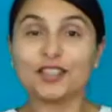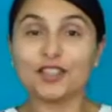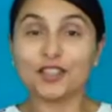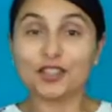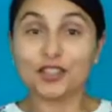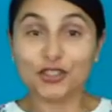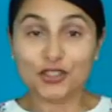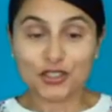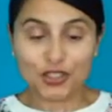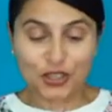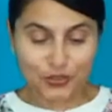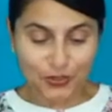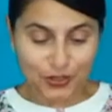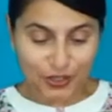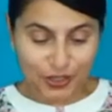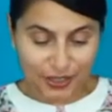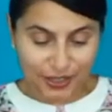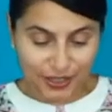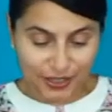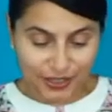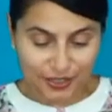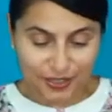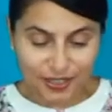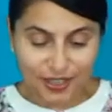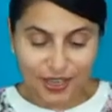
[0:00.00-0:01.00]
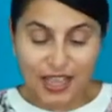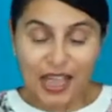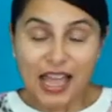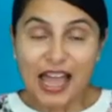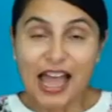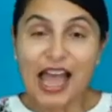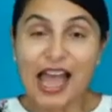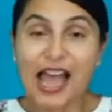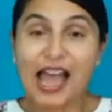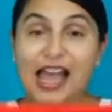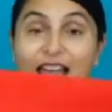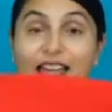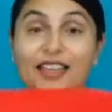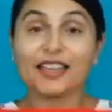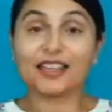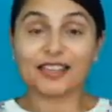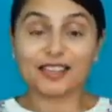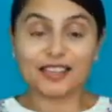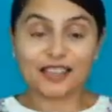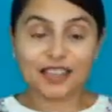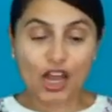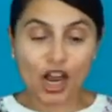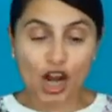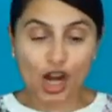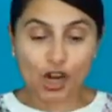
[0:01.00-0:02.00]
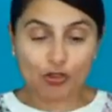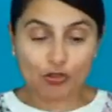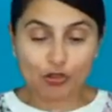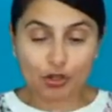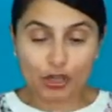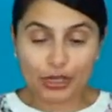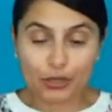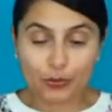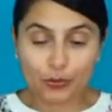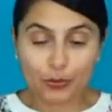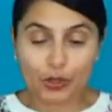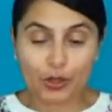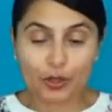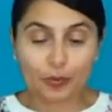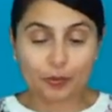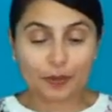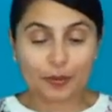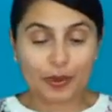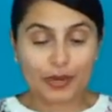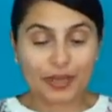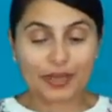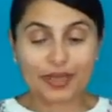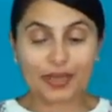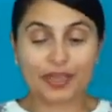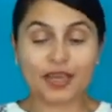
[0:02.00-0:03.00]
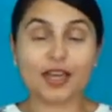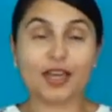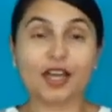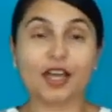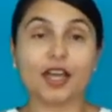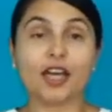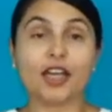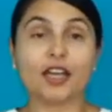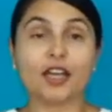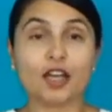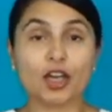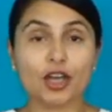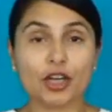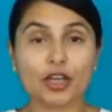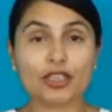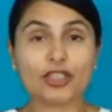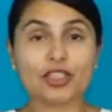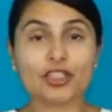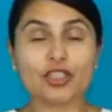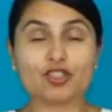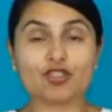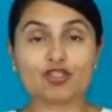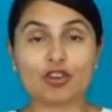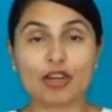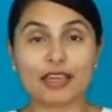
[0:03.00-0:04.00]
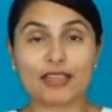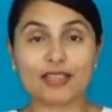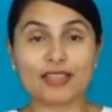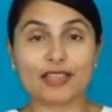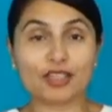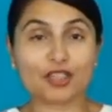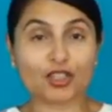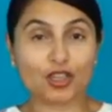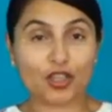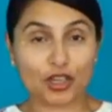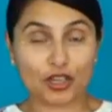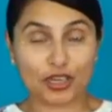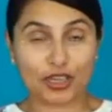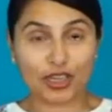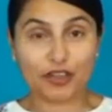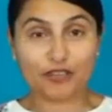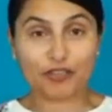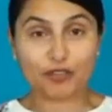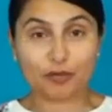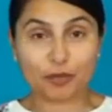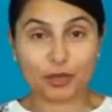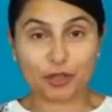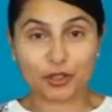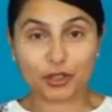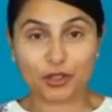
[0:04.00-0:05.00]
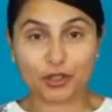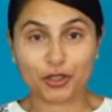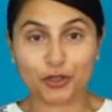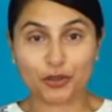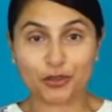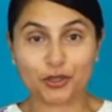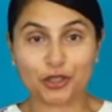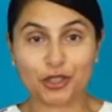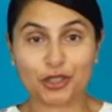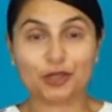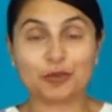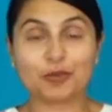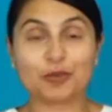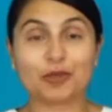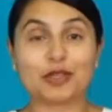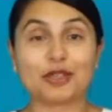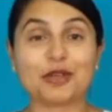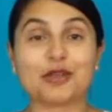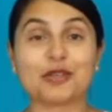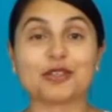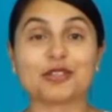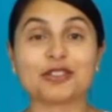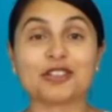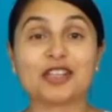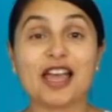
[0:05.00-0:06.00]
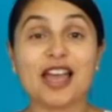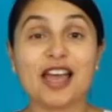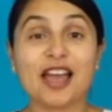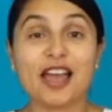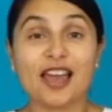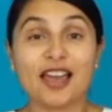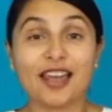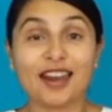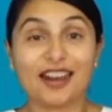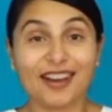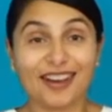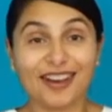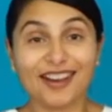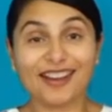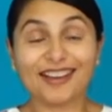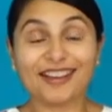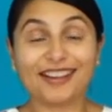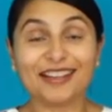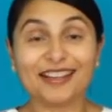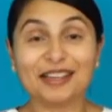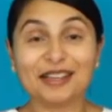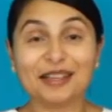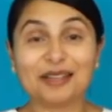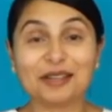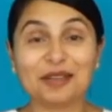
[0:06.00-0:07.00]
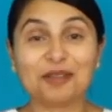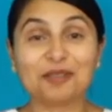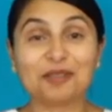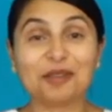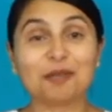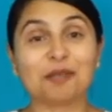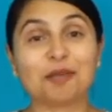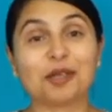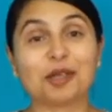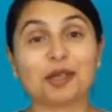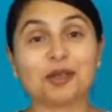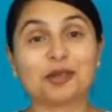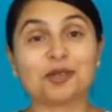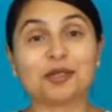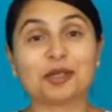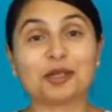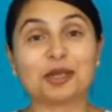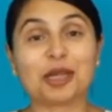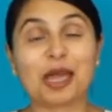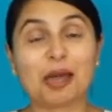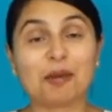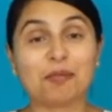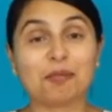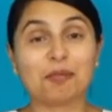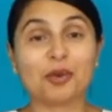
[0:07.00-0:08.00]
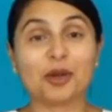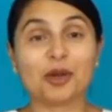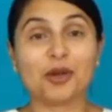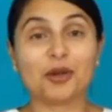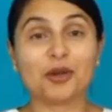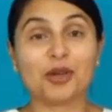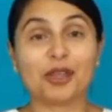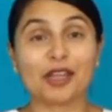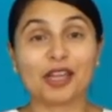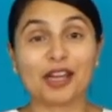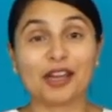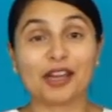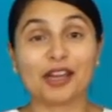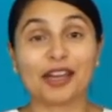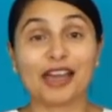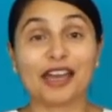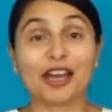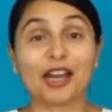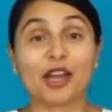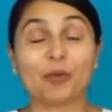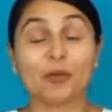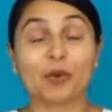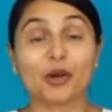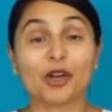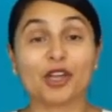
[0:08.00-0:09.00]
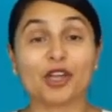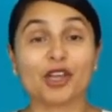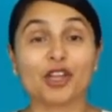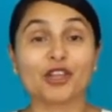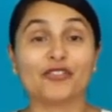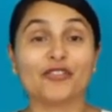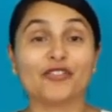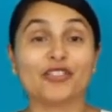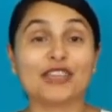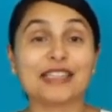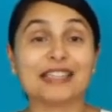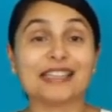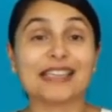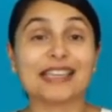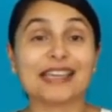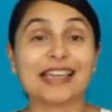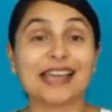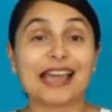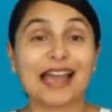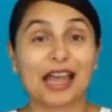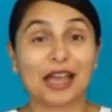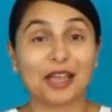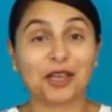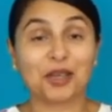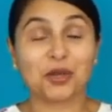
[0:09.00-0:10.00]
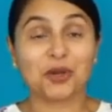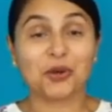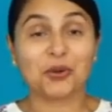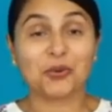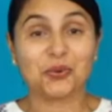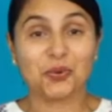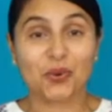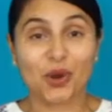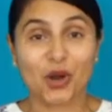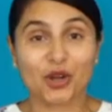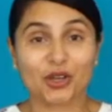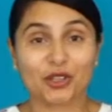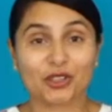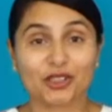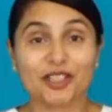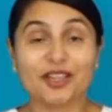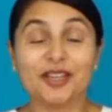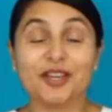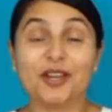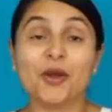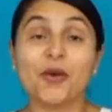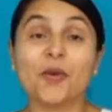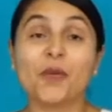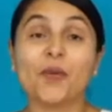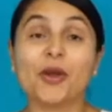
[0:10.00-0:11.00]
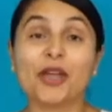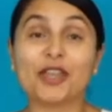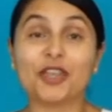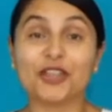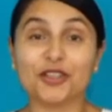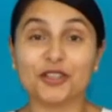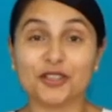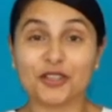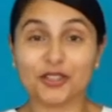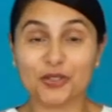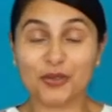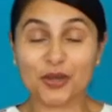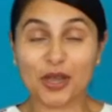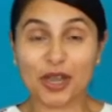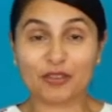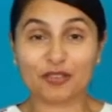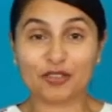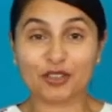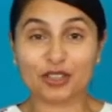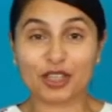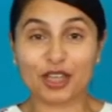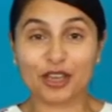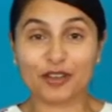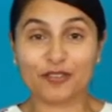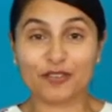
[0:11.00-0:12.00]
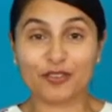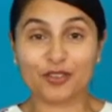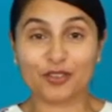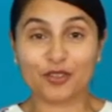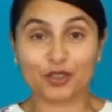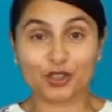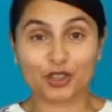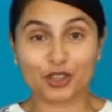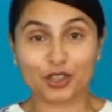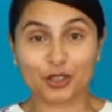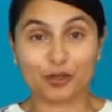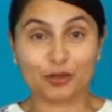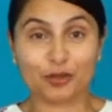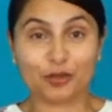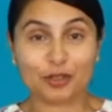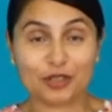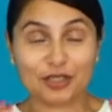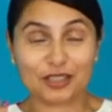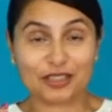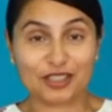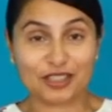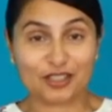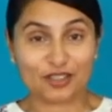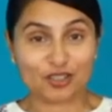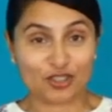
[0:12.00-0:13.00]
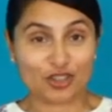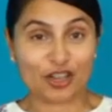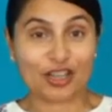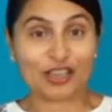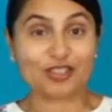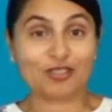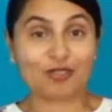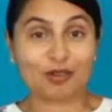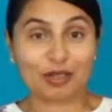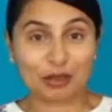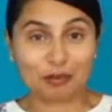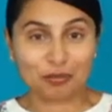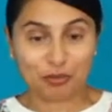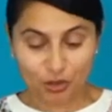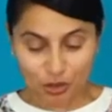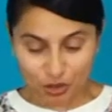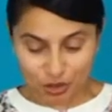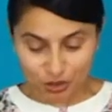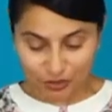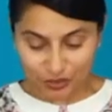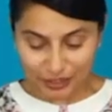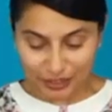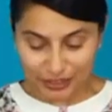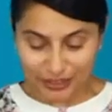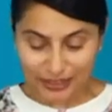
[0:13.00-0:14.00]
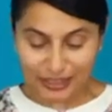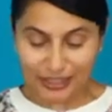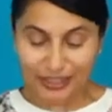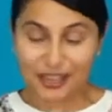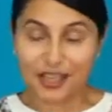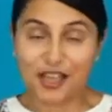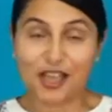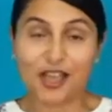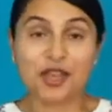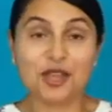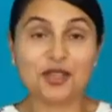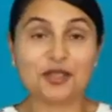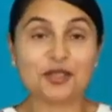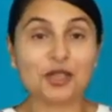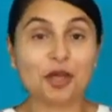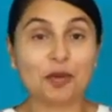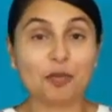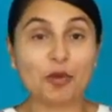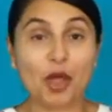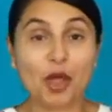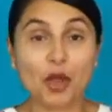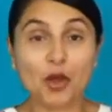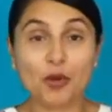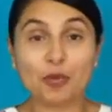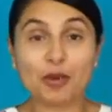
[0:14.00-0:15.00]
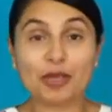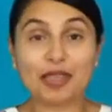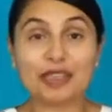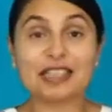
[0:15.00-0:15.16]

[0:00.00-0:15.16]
So nice. And I really want to make a nice dress that's going to cover my shoulders because luckily enough I'm going to Cambodia and I want to visit Angkor Wat, where you do have to cover your shoulders and dress really moderately. So I'm hoping